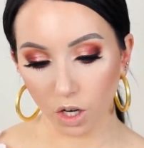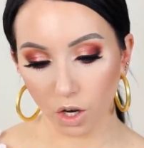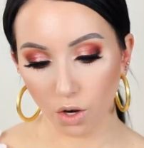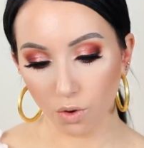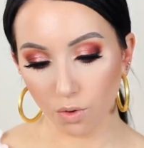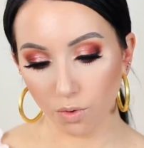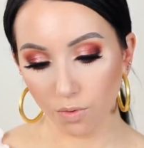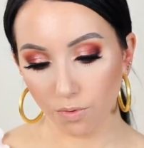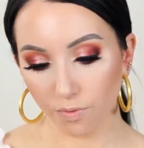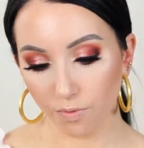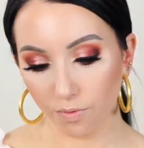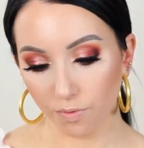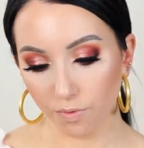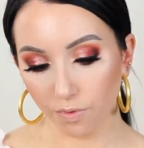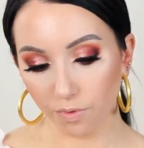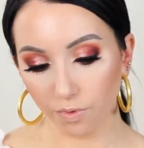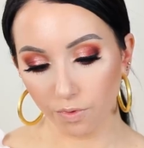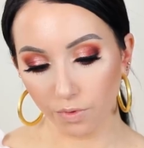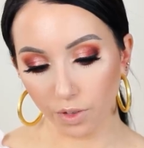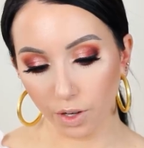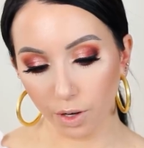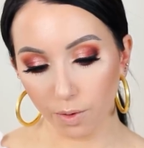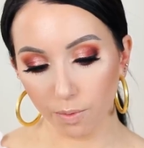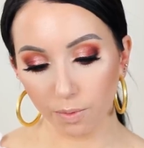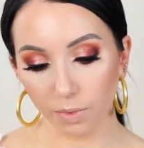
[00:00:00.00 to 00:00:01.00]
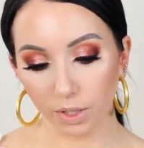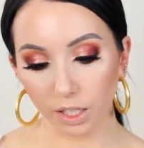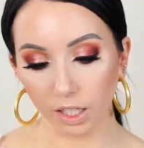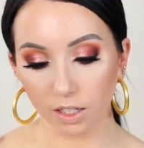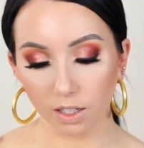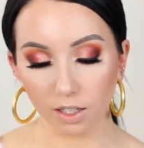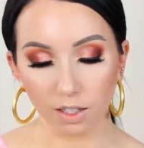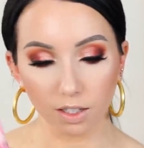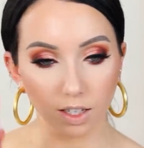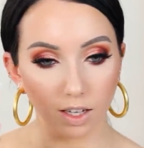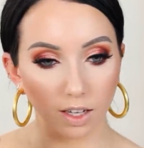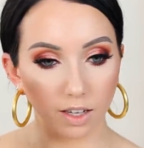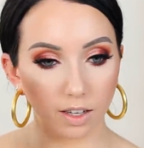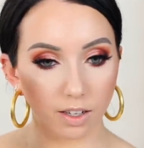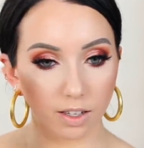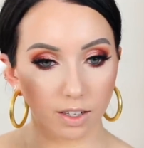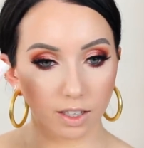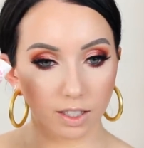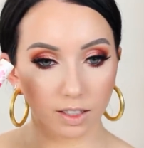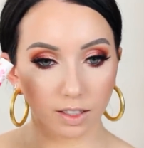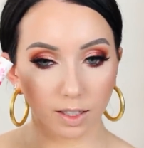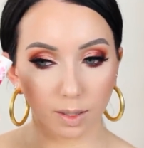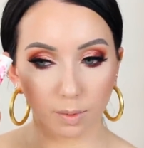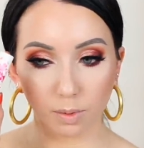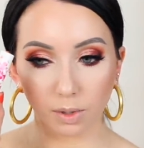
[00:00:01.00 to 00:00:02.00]
Oh, nope, this is
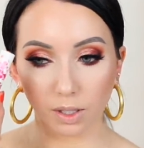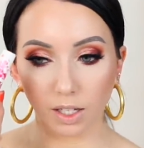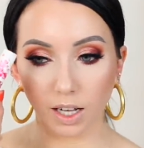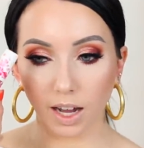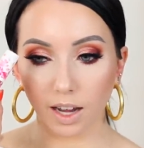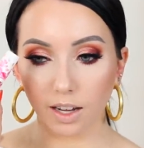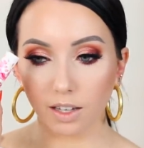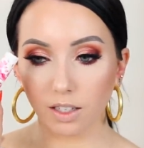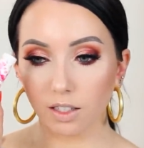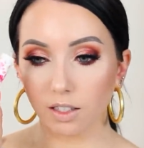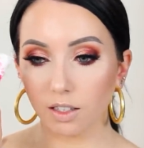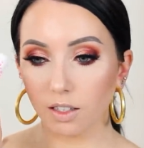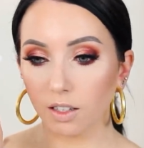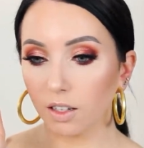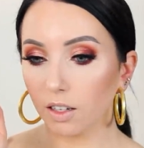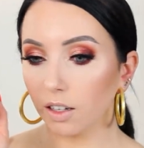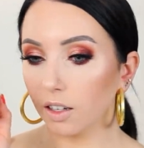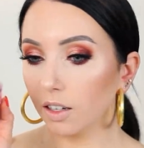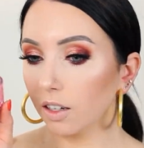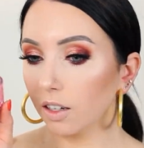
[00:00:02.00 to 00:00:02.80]
a lip gloss.